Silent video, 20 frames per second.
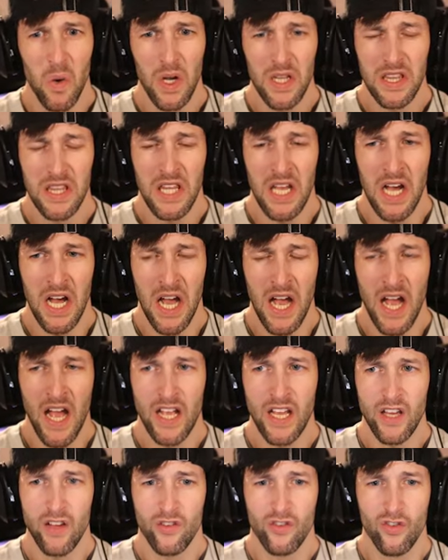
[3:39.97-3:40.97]
What the
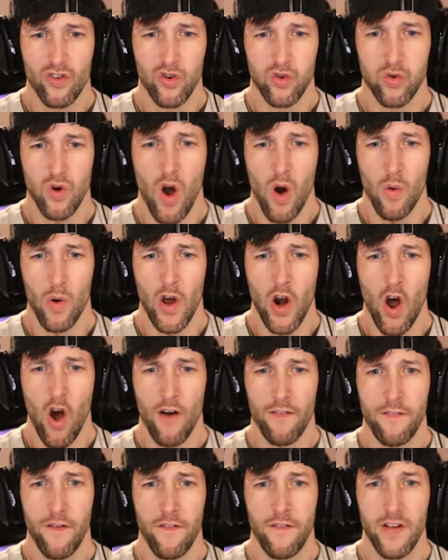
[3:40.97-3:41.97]
heck is growing
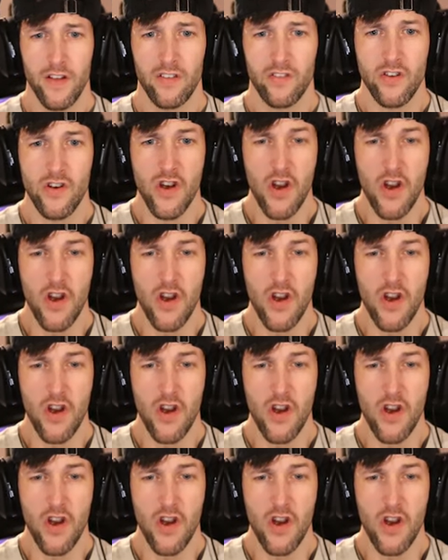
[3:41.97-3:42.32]
off of his